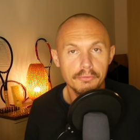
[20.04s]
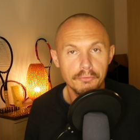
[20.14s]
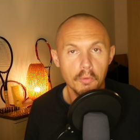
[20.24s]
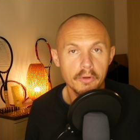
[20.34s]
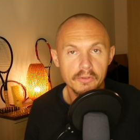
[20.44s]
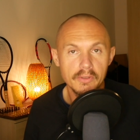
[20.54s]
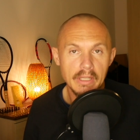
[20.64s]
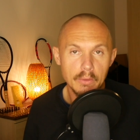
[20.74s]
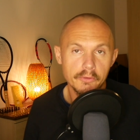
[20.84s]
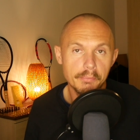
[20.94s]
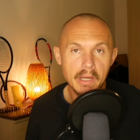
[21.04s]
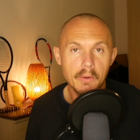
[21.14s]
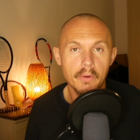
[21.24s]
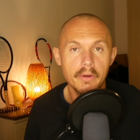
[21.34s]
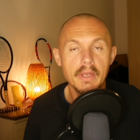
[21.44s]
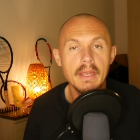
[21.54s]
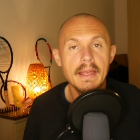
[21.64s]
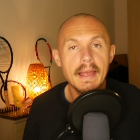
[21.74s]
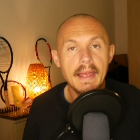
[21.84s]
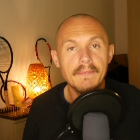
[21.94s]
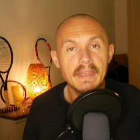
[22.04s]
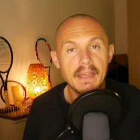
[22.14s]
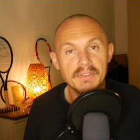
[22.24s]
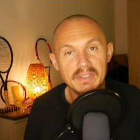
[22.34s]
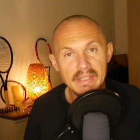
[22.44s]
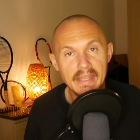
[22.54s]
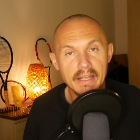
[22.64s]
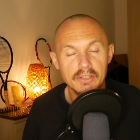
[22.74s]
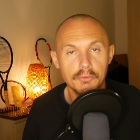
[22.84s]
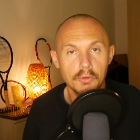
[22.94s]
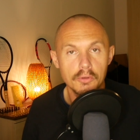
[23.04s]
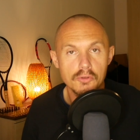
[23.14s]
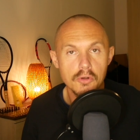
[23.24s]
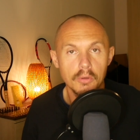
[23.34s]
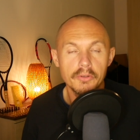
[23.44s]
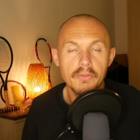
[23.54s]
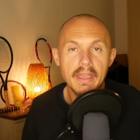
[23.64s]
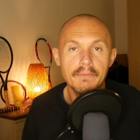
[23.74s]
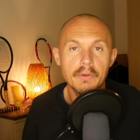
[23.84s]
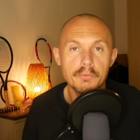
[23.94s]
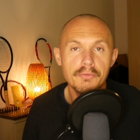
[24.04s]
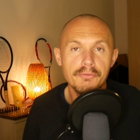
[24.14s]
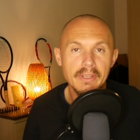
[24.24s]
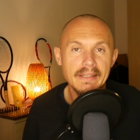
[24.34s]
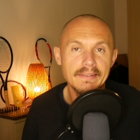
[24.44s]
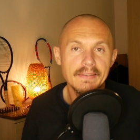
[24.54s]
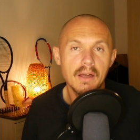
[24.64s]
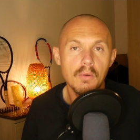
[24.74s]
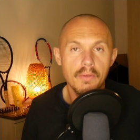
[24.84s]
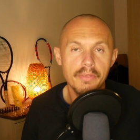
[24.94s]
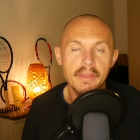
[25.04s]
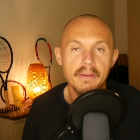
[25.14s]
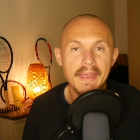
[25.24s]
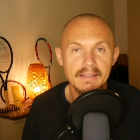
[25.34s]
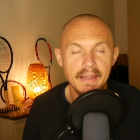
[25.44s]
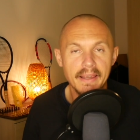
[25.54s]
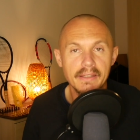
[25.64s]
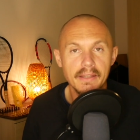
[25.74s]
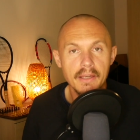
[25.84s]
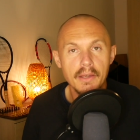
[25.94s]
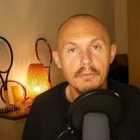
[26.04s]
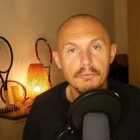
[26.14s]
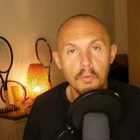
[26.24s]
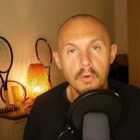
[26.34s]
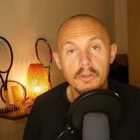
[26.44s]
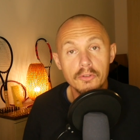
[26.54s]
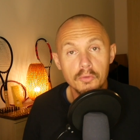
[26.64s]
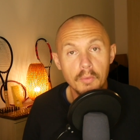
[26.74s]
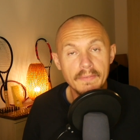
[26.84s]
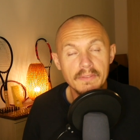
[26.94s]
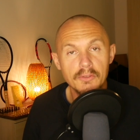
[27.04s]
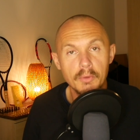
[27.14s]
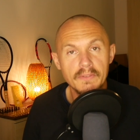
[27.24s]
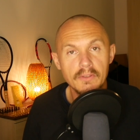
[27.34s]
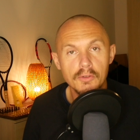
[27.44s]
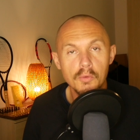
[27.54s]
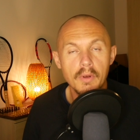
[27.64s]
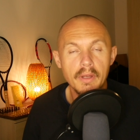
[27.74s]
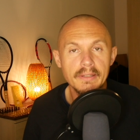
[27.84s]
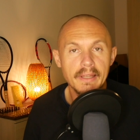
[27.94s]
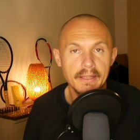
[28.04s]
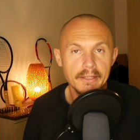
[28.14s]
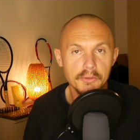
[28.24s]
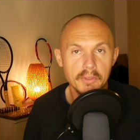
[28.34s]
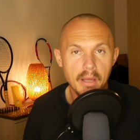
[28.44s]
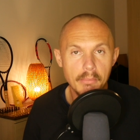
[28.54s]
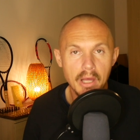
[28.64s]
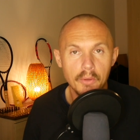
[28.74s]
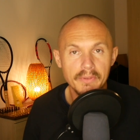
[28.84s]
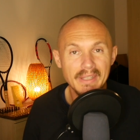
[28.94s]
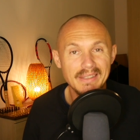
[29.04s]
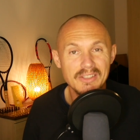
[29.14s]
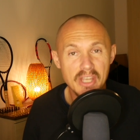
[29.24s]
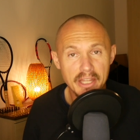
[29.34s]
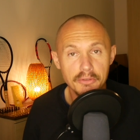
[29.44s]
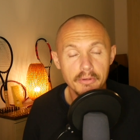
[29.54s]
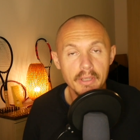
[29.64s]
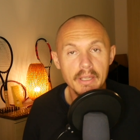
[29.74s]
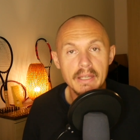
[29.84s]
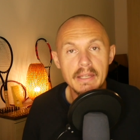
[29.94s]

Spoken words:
force equals power, and they have CX for control. So they have revealed now their line for 2022, likely to come out in January.